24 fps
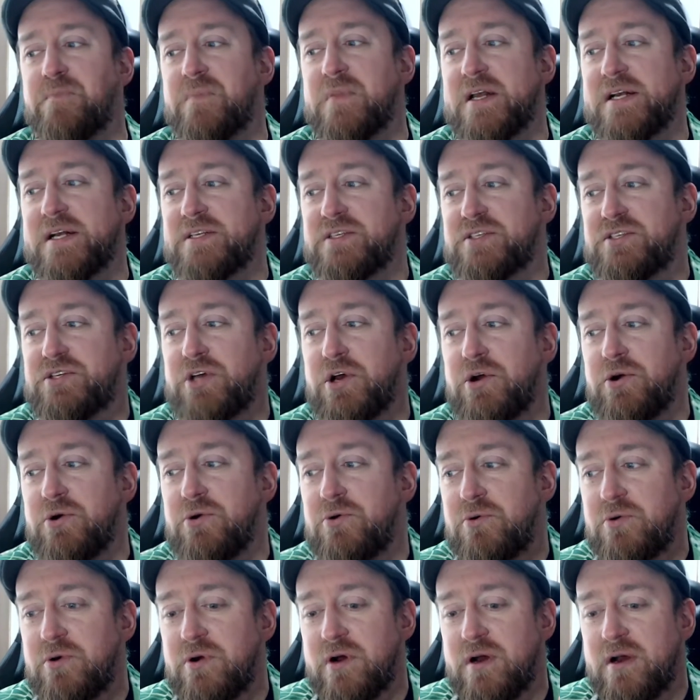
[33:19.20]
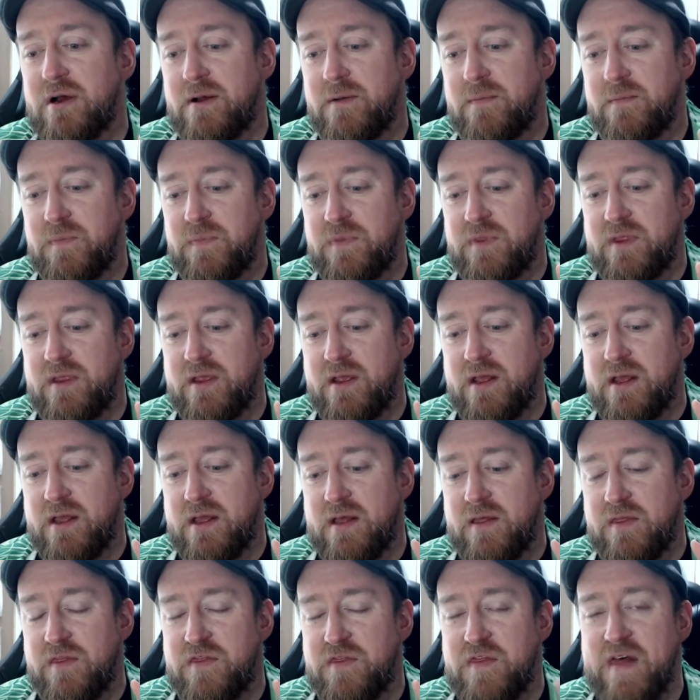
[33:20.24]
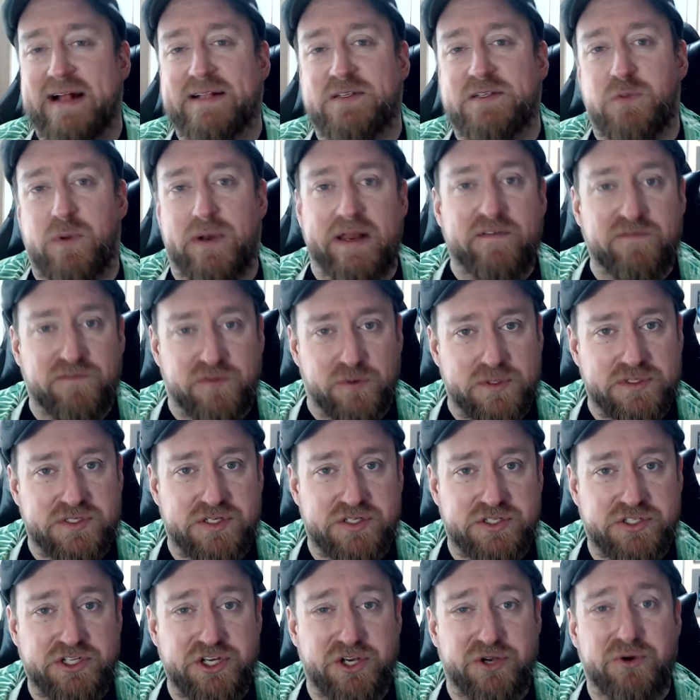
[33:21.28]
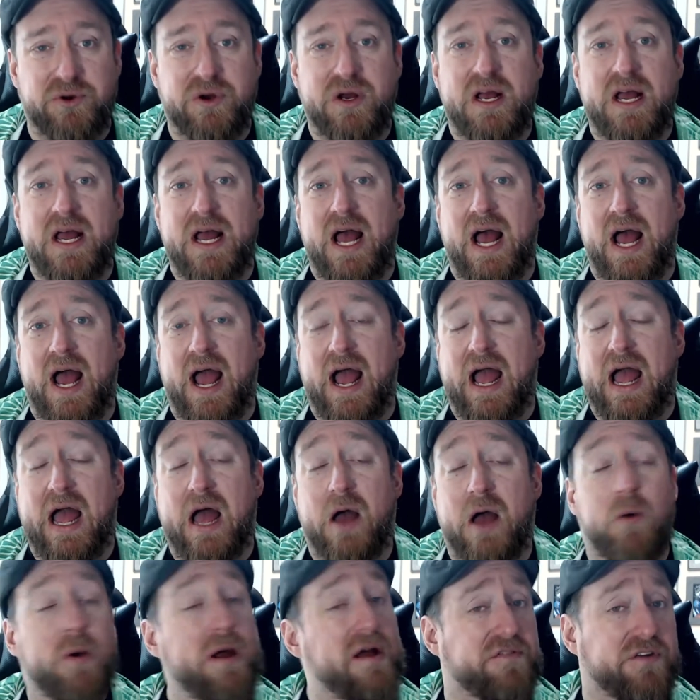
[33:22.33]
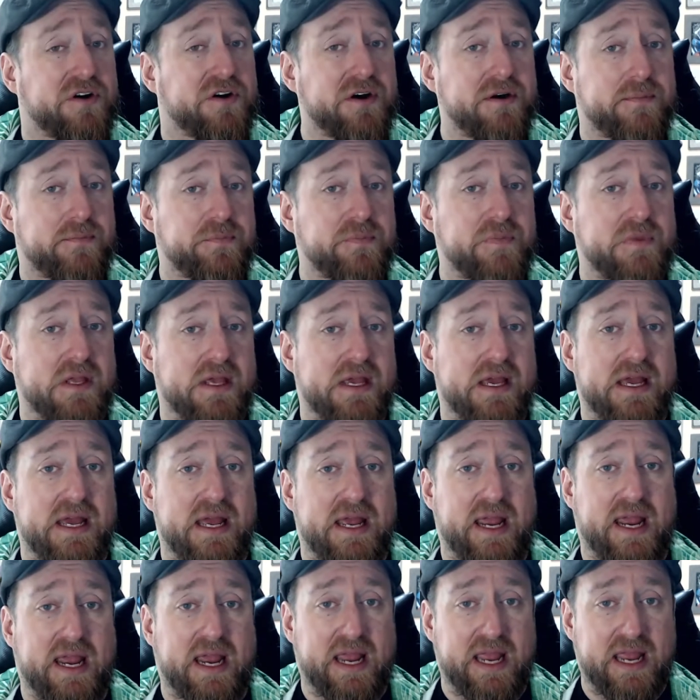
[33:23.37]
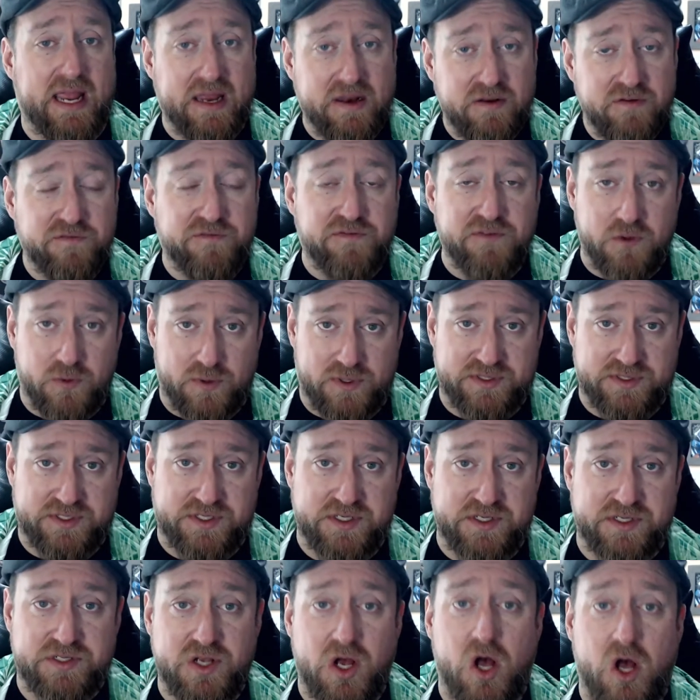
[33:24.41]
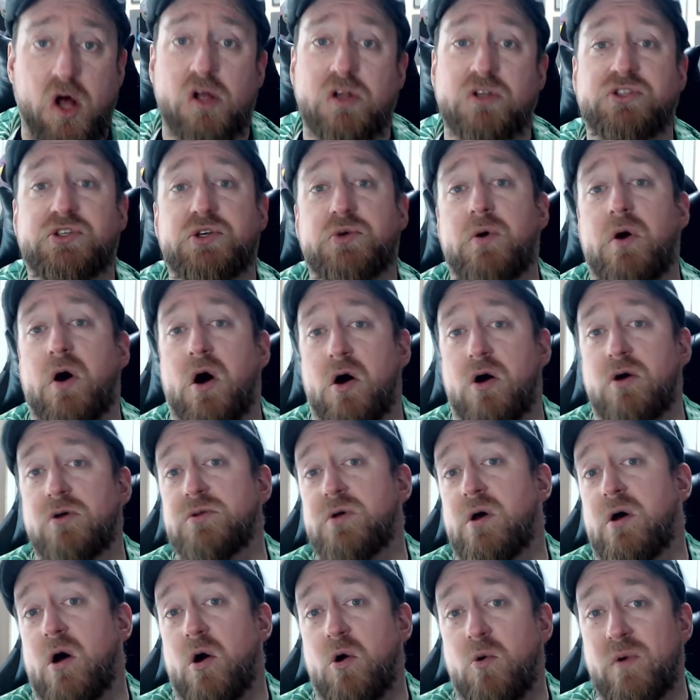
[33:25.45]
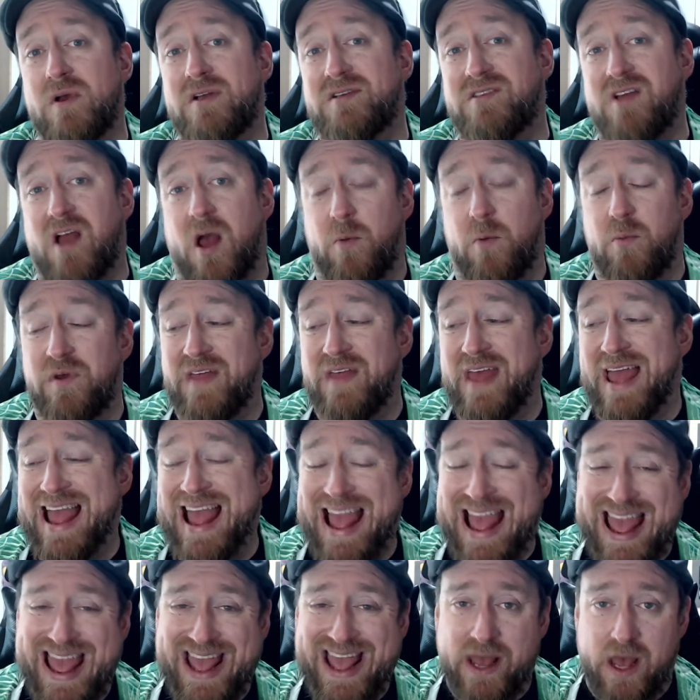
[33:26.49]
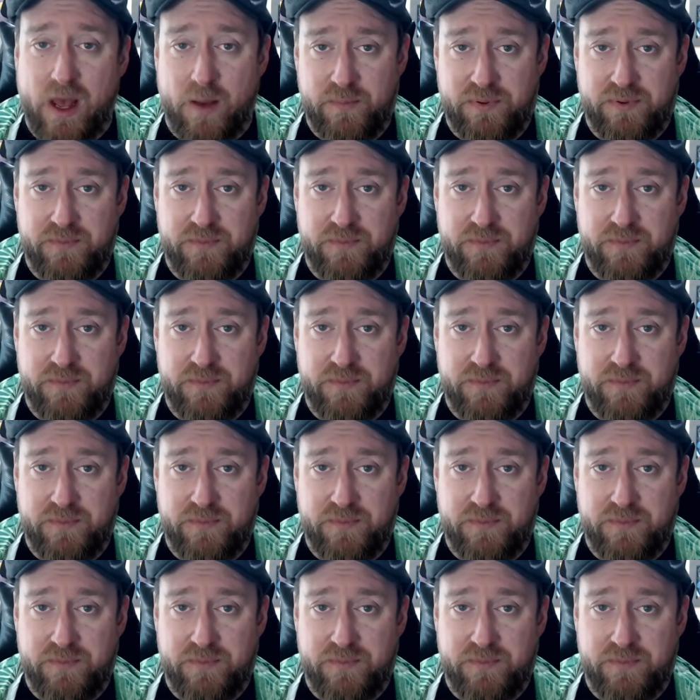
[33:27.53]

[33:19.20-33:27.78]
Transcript: So that's what influences do. However, influences also always come with a hang up.